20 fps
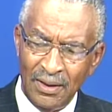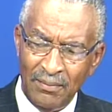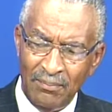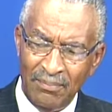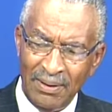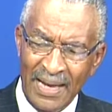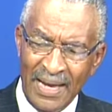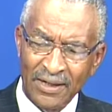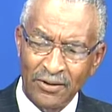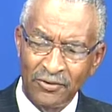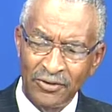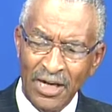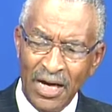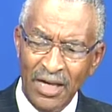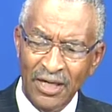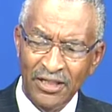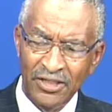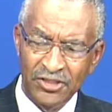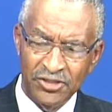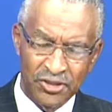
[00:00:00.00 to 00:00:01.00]

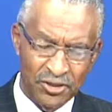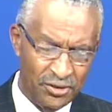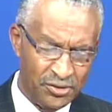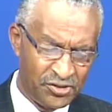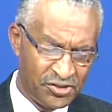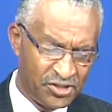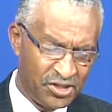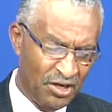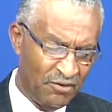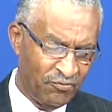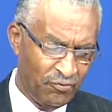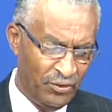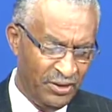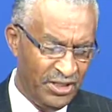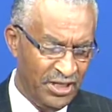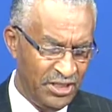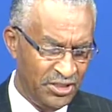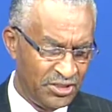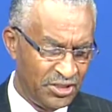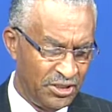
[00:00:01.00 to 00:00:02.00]
Blacko-Knowledge, Stuff We
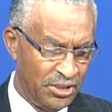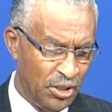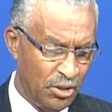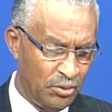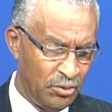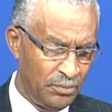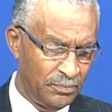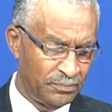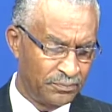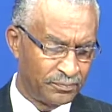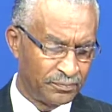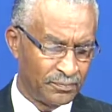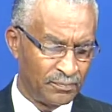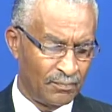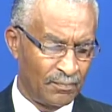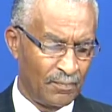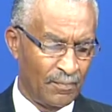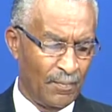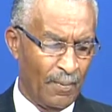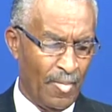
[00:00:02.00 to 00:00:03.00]
Need to Know,
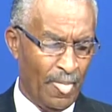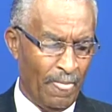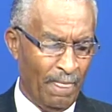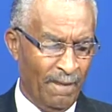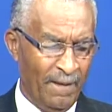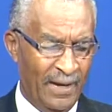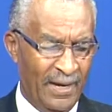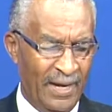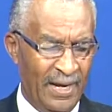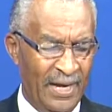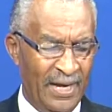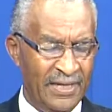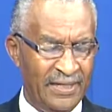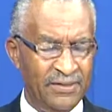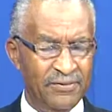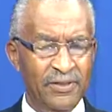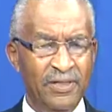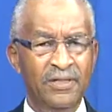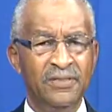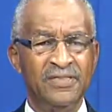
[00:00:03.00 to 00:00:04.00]
and
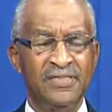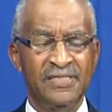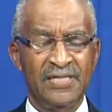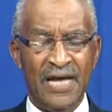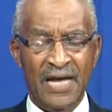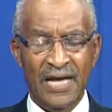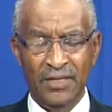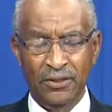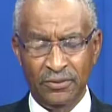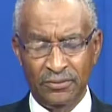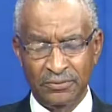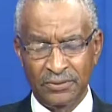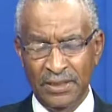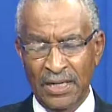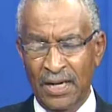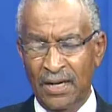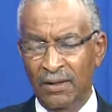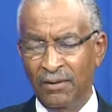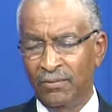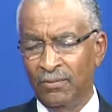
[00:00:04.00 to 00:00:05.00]
it's titled,
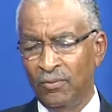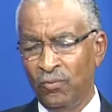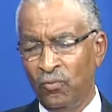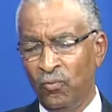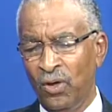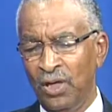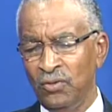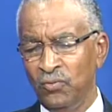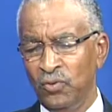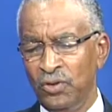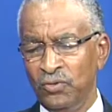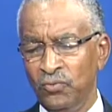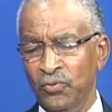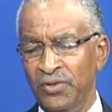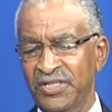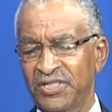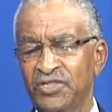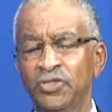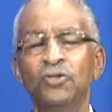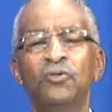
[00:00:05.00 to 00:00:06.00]
What Would
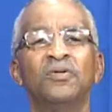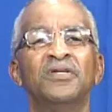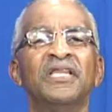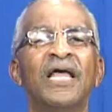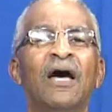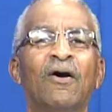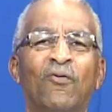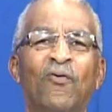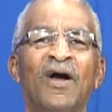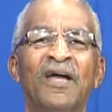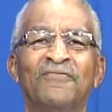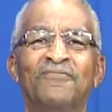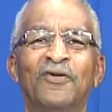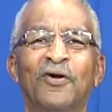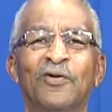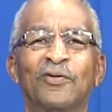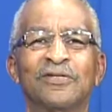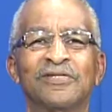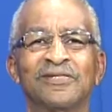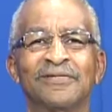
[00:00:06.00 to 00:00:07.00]
We Do Without White
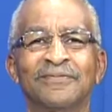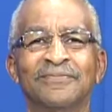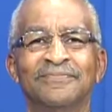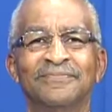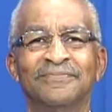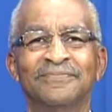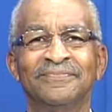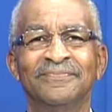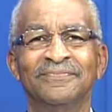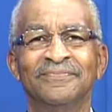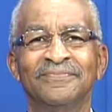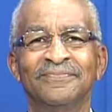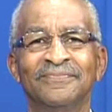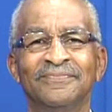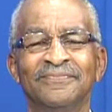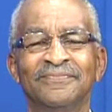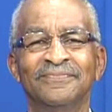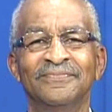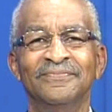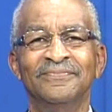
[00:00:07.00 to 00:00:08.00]
Folks?
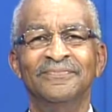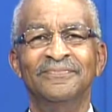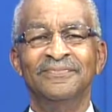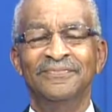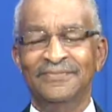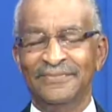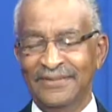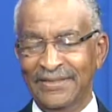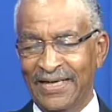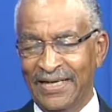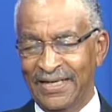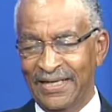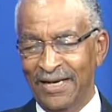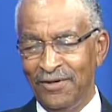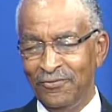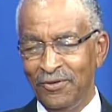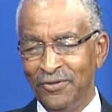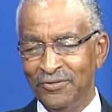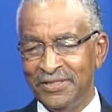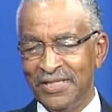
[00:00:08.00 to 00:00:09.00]
And I
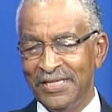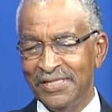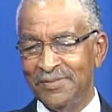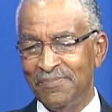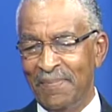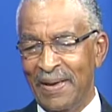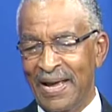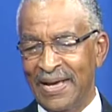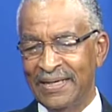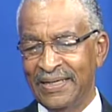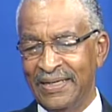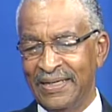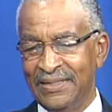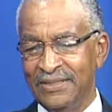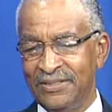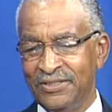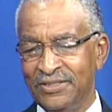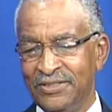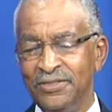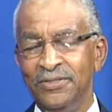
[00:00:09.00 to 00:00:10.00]
wrote this back
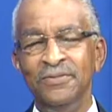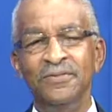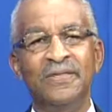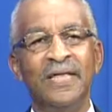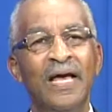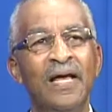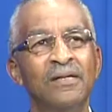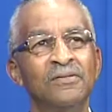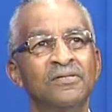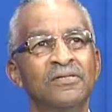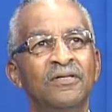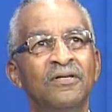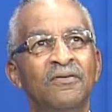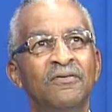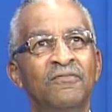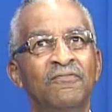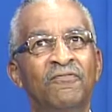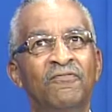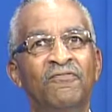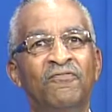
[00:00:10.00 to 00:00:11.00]
in
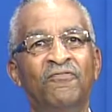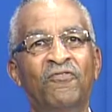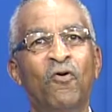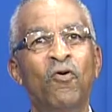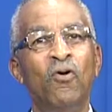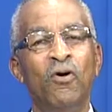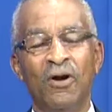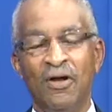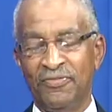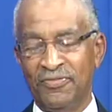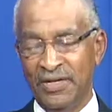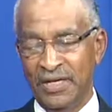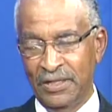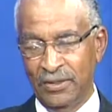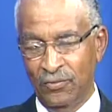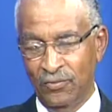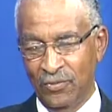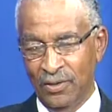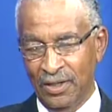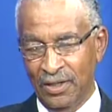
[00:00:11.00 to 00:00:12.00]
2004, I think
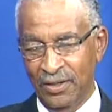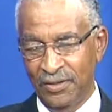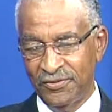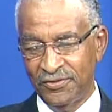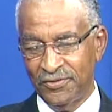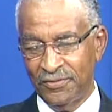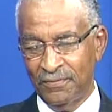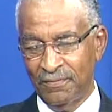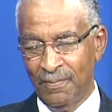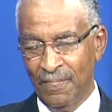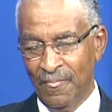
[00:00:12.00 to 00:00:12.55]
it was.